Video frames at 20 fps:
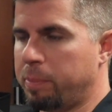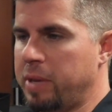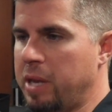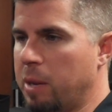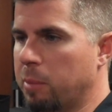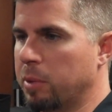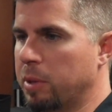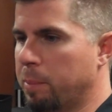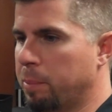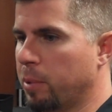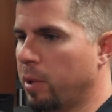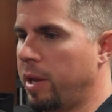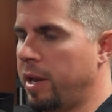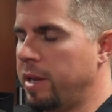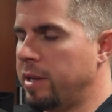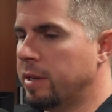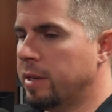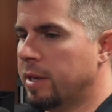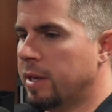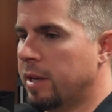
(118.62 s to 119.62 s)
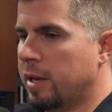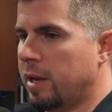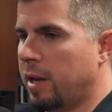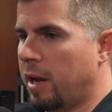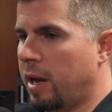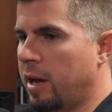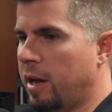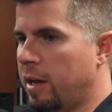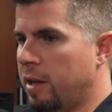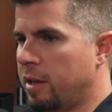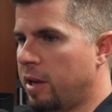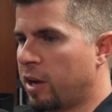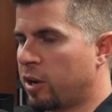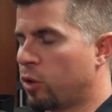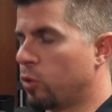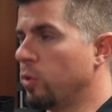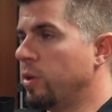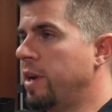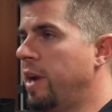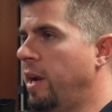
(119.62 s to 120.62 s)
be able to play a
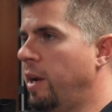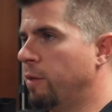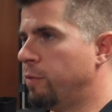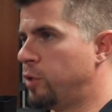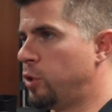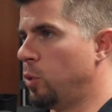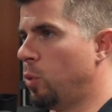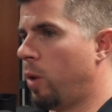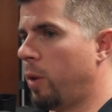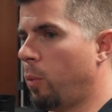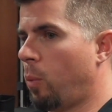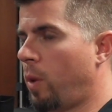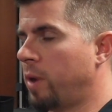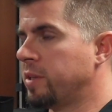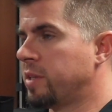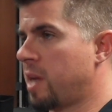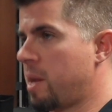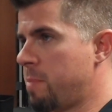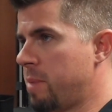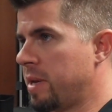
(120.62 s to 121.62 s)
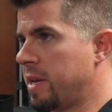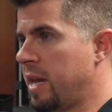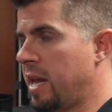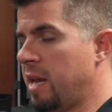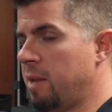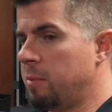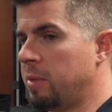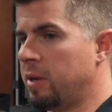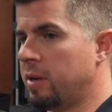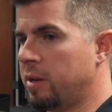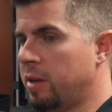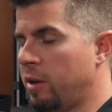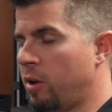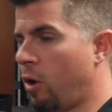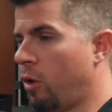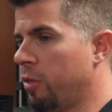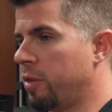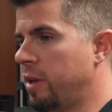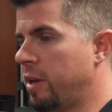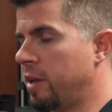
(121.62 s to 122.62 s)
creative 2-on-1 type of game in all